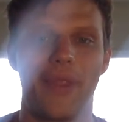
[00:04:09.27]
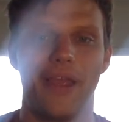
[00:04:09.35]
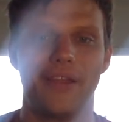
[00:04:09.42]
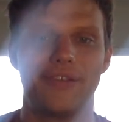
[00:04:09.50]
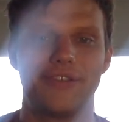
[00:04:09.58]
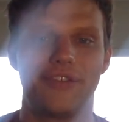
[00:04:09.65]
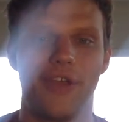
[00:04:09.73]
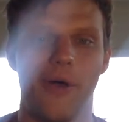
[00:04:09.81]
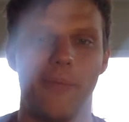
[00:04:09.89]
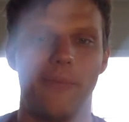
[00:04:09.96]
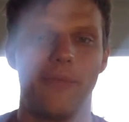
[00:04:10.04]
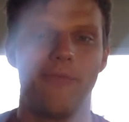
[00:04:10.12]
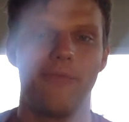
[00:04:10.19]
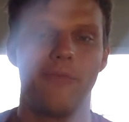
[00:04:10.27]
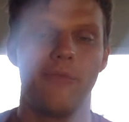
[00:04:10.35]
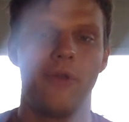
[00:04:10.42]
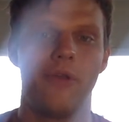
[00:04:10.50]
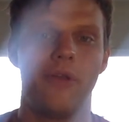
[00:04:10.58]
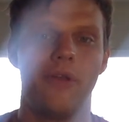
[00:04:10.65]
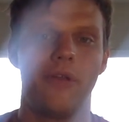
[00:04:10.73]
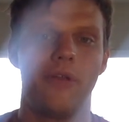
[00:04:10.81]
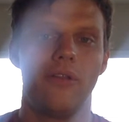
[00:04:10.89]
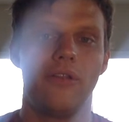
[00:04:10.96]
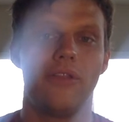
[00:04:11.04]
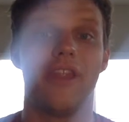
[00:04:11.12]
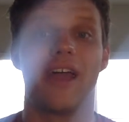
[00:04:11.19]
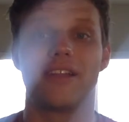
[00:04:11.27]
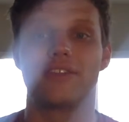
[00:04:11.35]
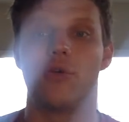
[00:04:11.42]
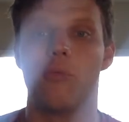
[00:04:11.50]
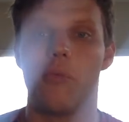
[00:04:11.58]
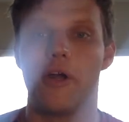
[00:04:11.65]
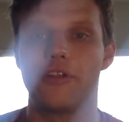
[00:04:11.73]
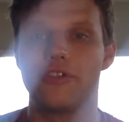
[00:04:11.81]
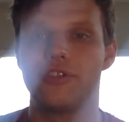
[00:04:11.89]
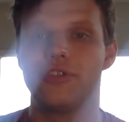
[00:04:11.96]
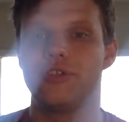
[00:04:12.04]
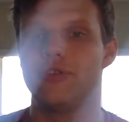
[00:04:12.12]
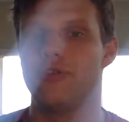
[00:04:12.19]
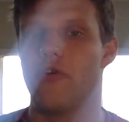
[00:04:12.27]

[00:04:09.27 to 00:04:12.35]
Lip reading: and some not so much.